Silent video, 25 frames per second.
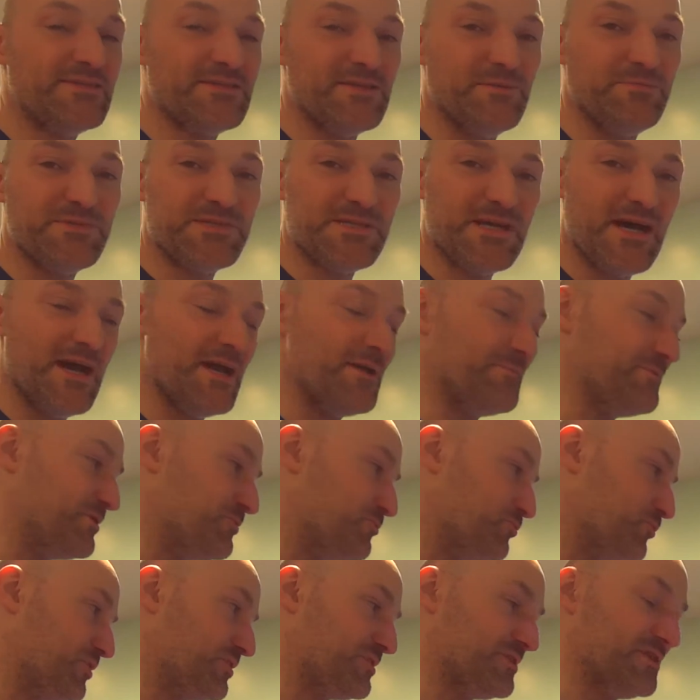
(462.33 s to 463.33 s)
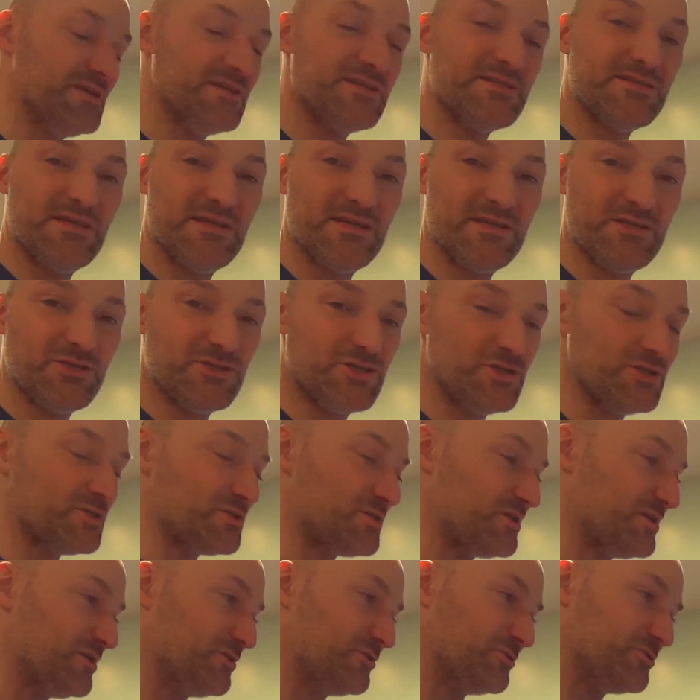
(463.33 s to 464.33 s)
some time in with this thing.
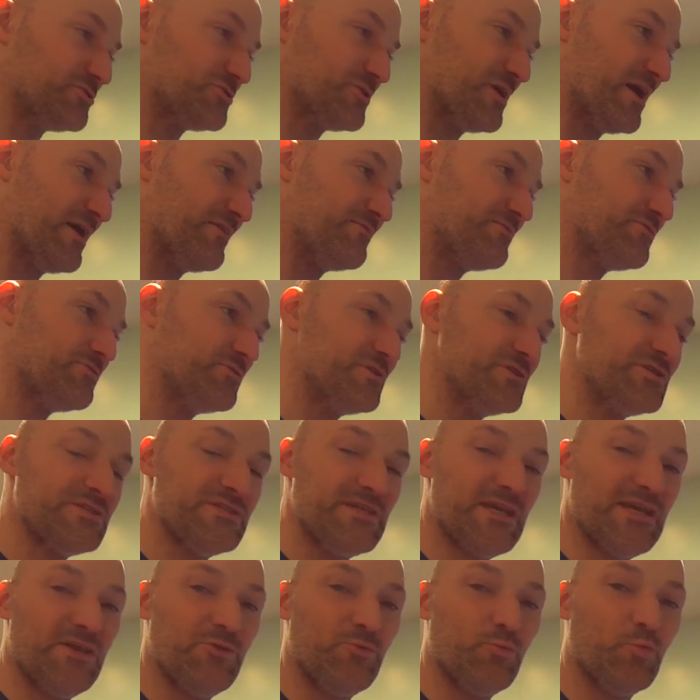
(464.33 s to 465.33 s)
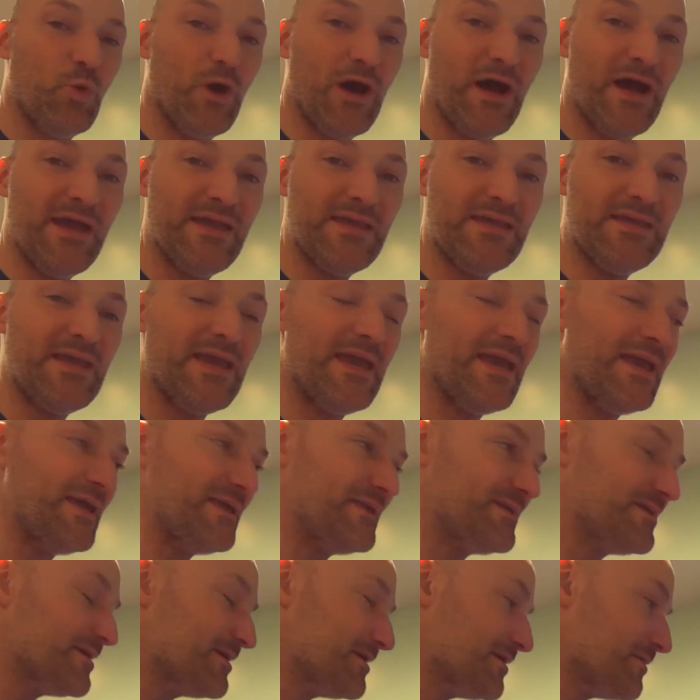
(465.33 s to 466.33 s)
It'll drive you insane. Why get
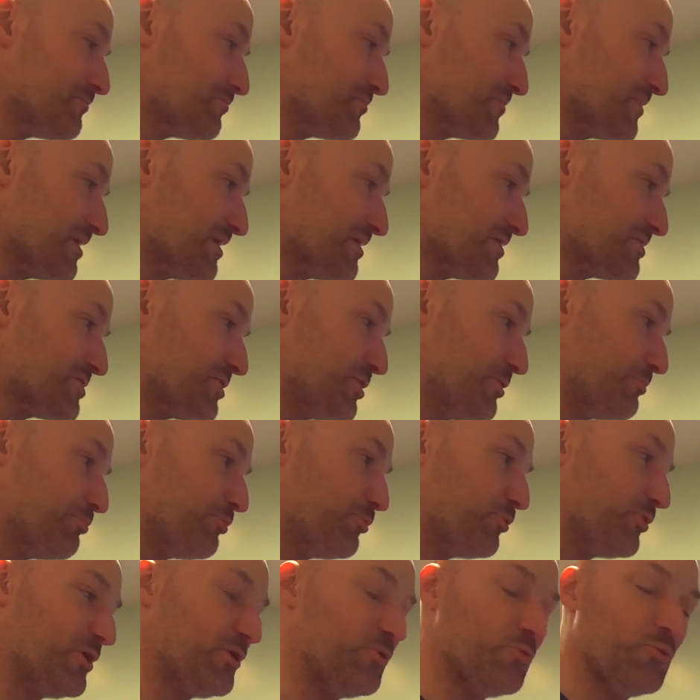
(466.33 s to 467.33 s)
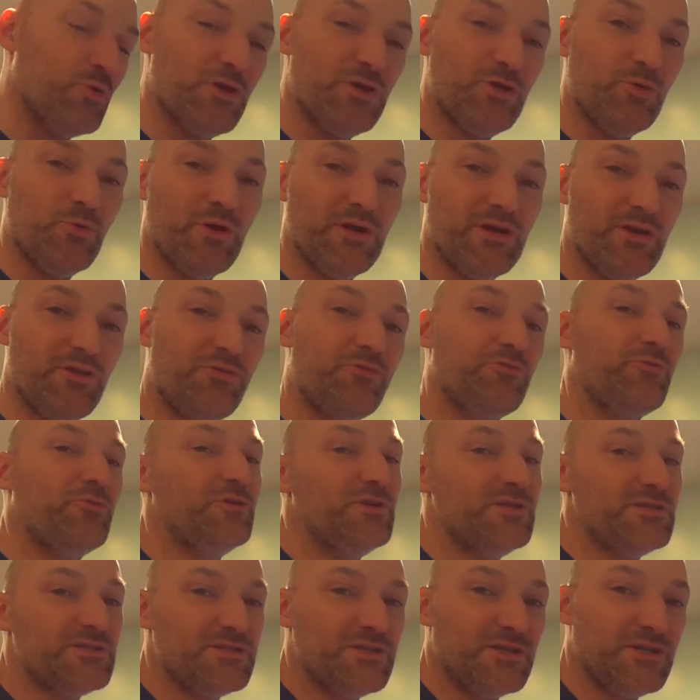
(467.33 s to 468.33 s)
to the point where you want to throw
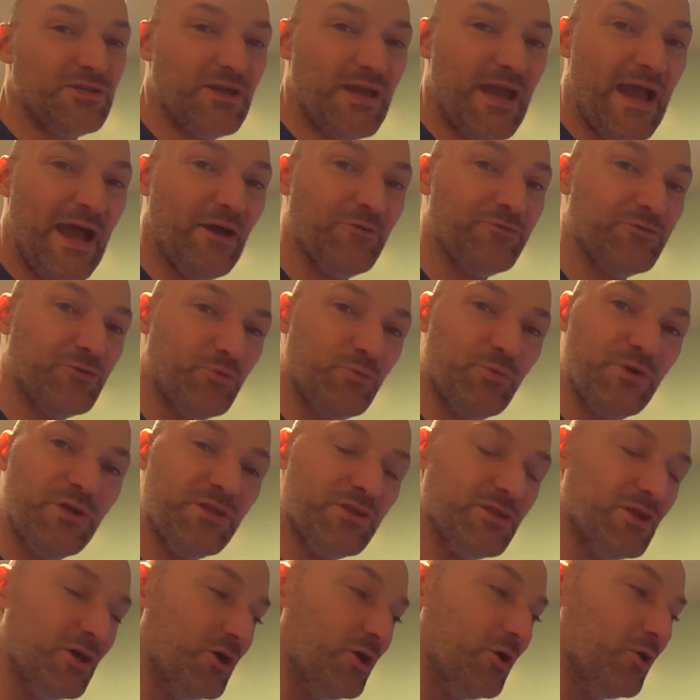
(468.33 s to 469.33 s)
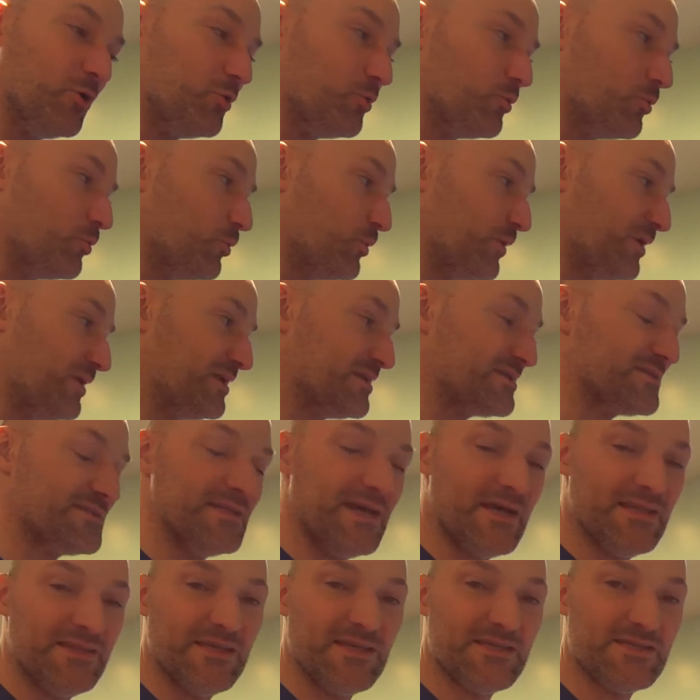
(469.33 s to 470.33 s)
this thing out the window when it's
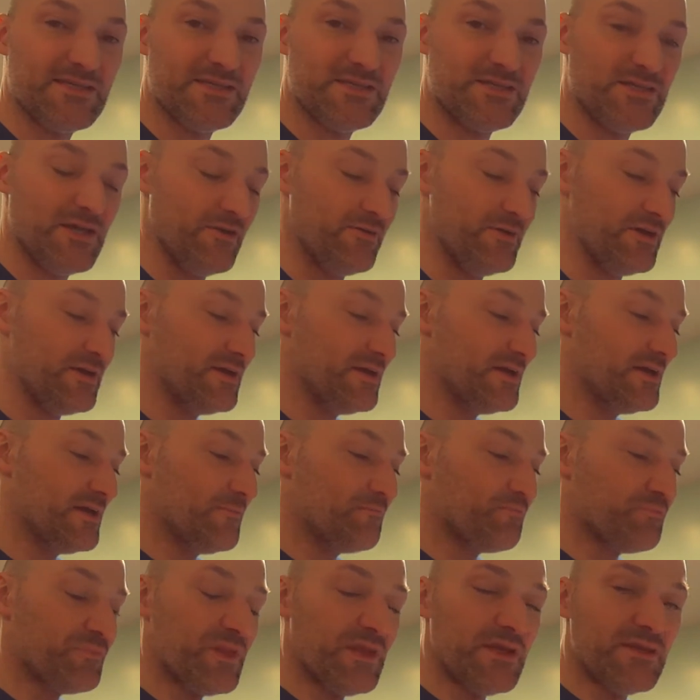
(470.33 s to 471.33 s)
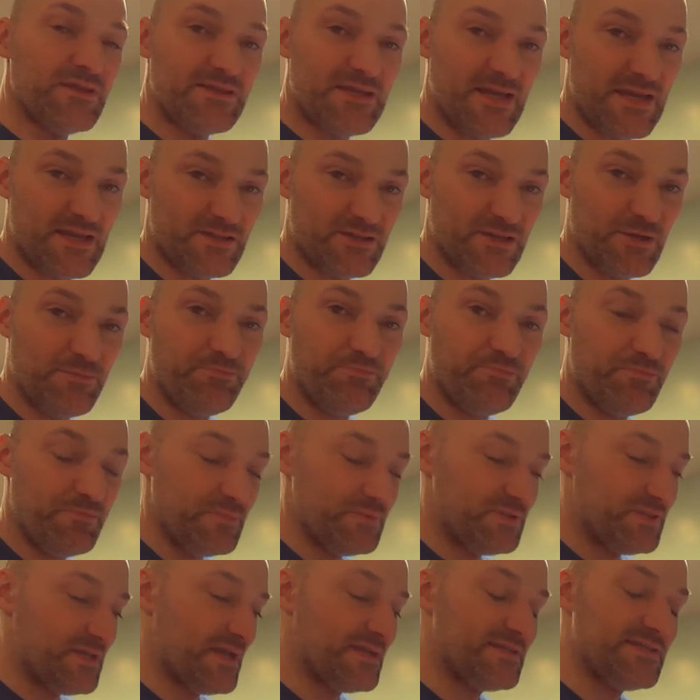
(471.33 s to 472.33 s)
not necessary? Take the
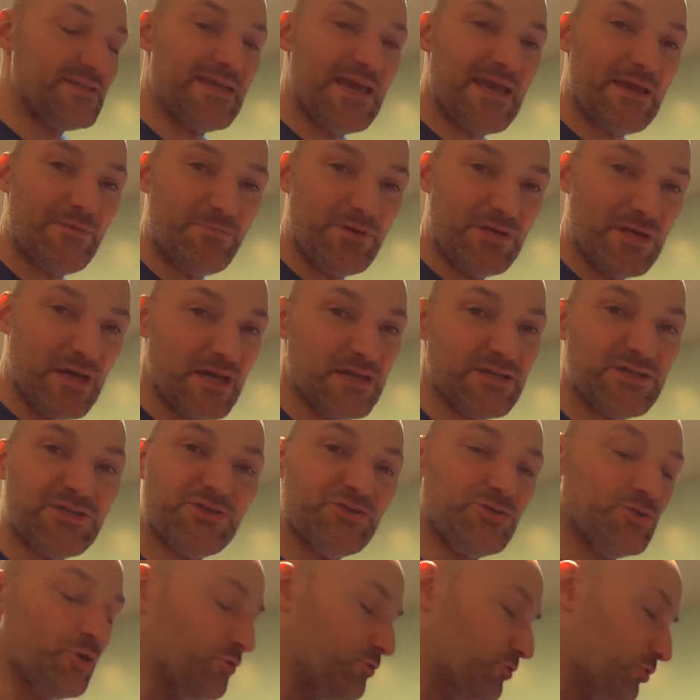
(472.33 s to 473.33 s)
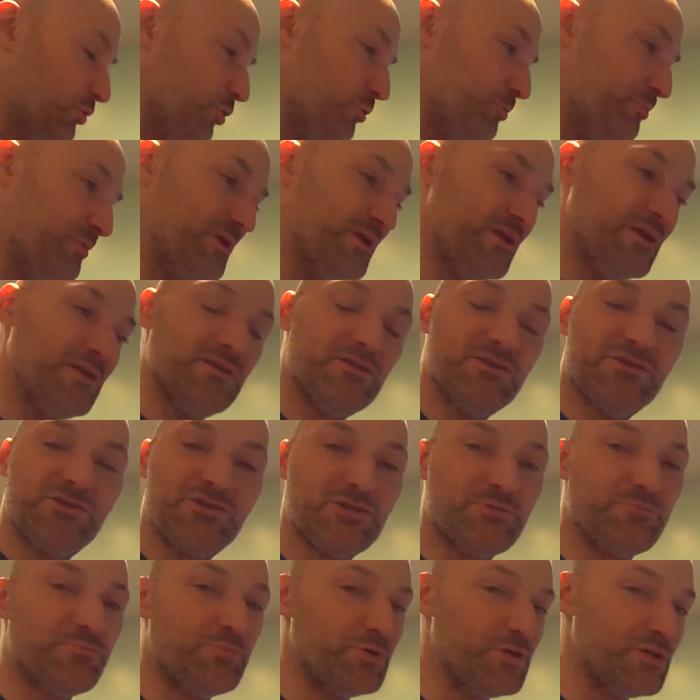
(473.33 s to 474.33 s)
ABS, don't open it,
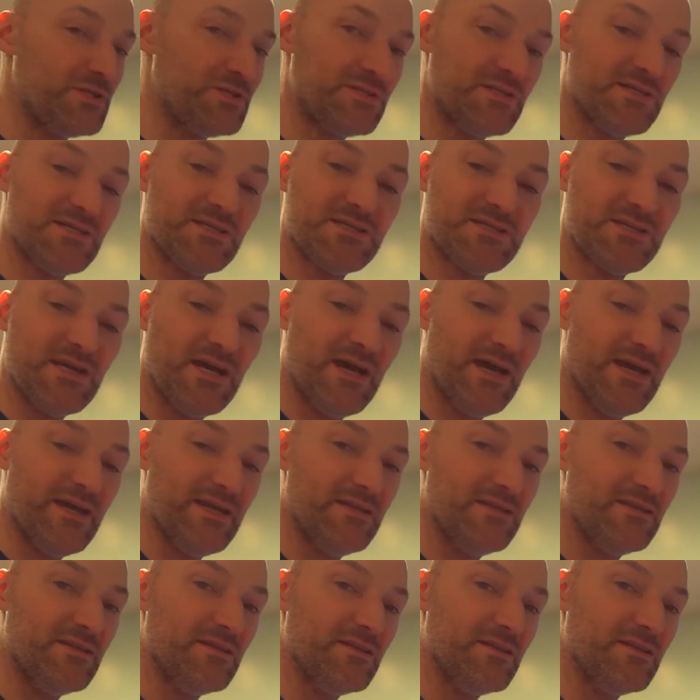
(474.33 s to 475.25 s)
just put it to the side.